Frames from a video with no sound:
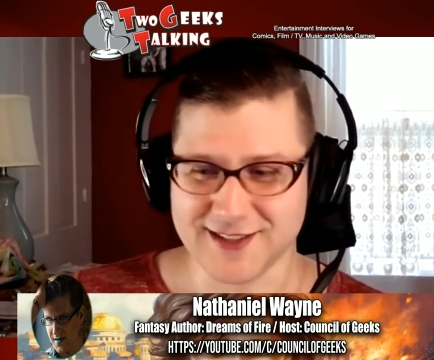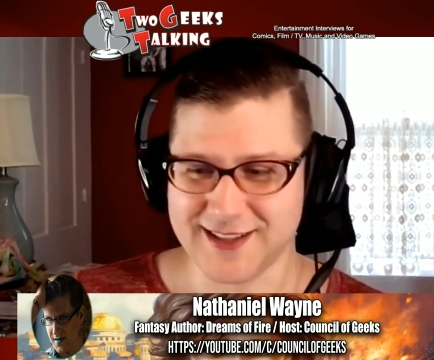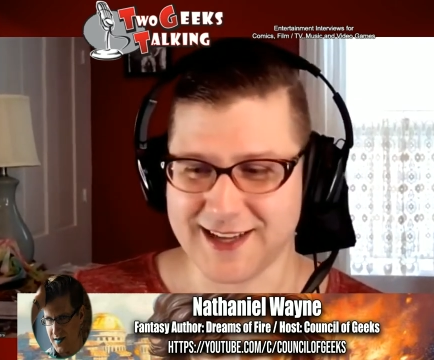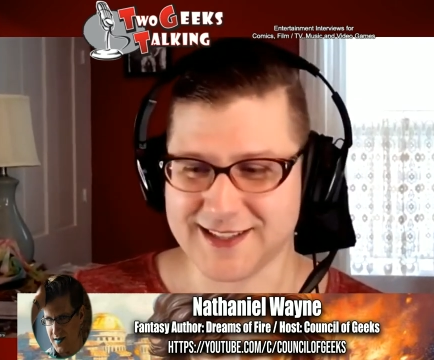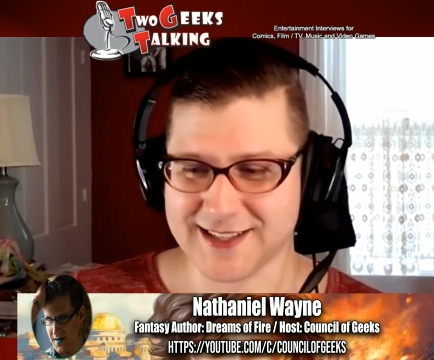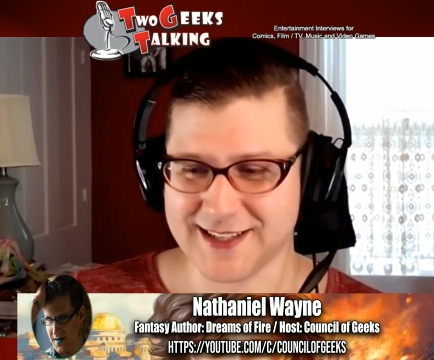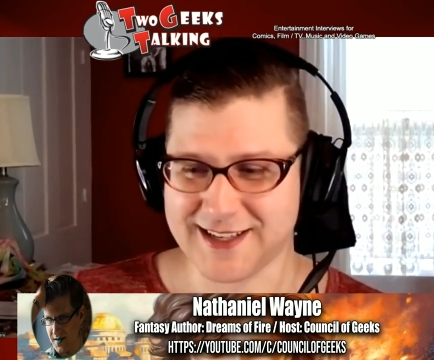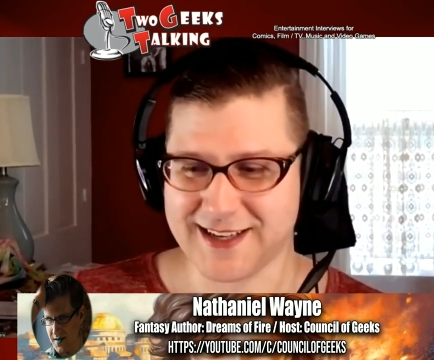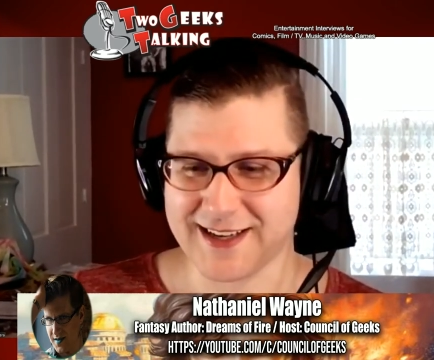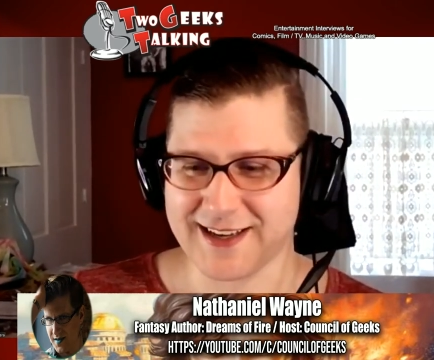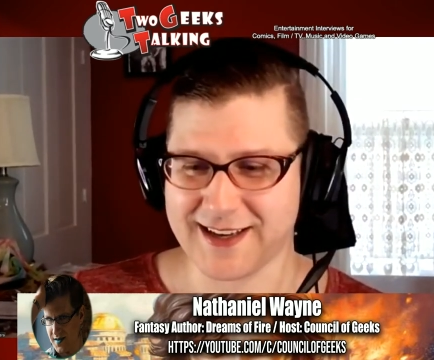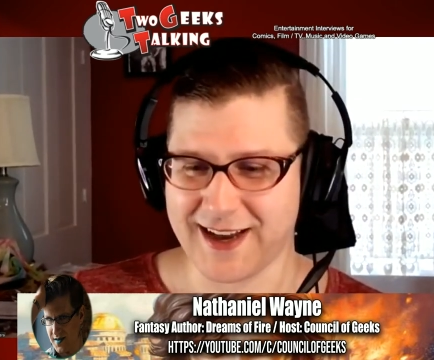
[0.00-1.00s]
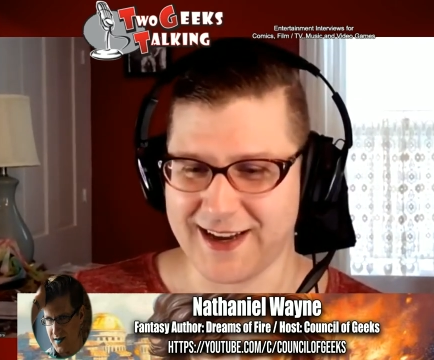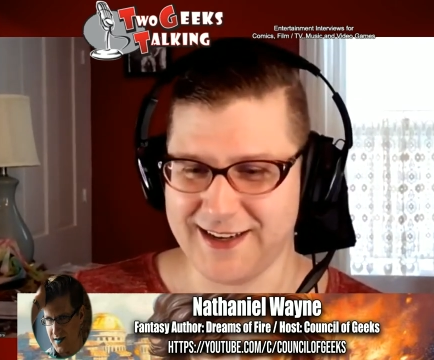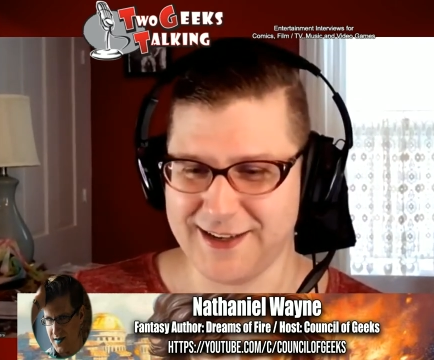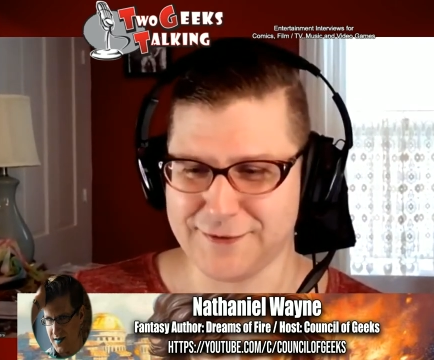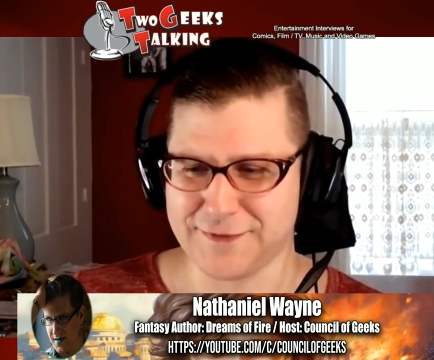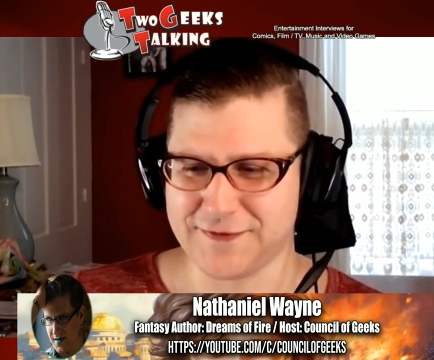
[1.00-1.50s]
Speaker 1: That's kind
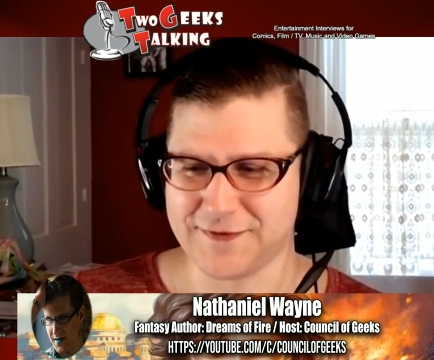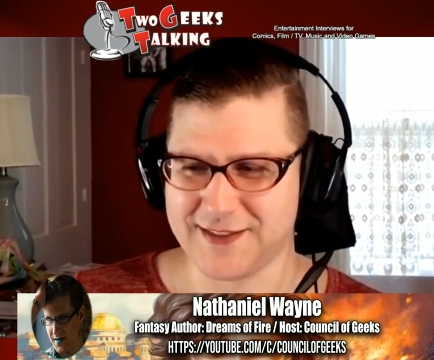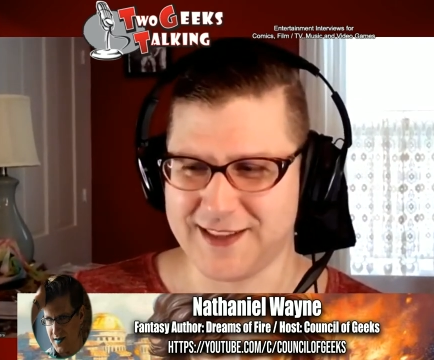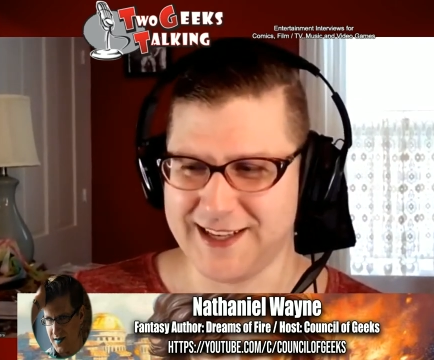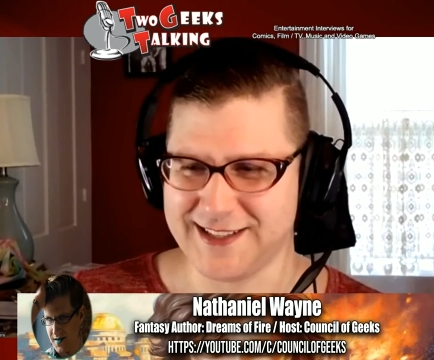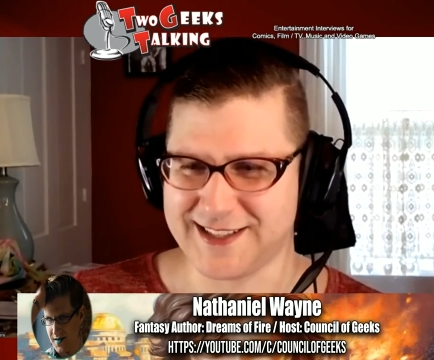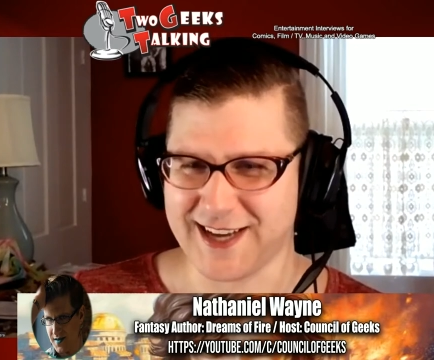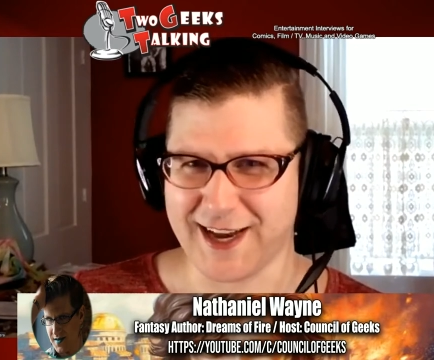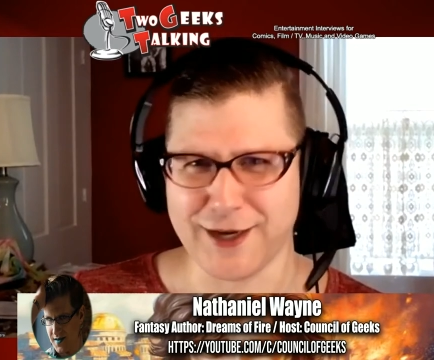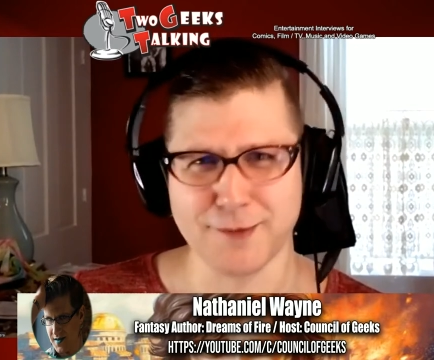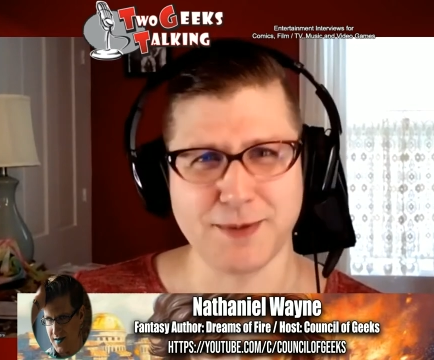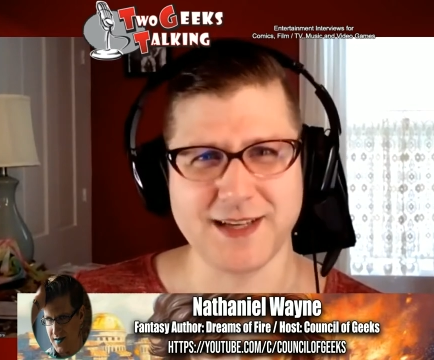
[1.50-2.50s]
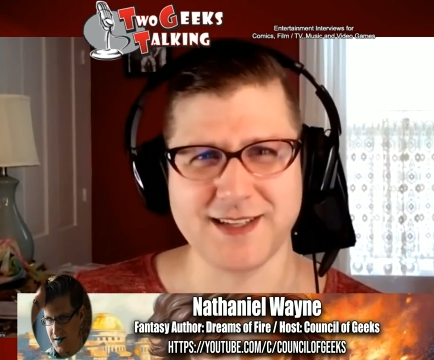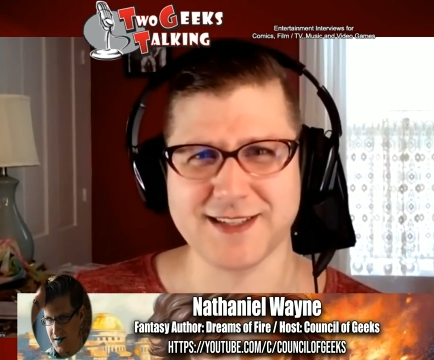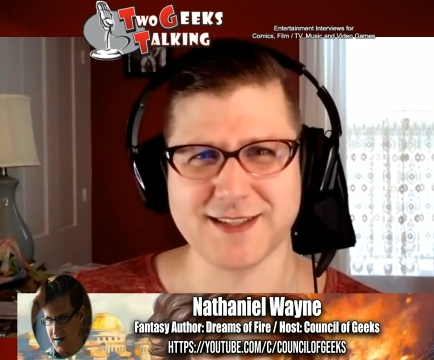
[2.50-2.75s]
of the entire basis of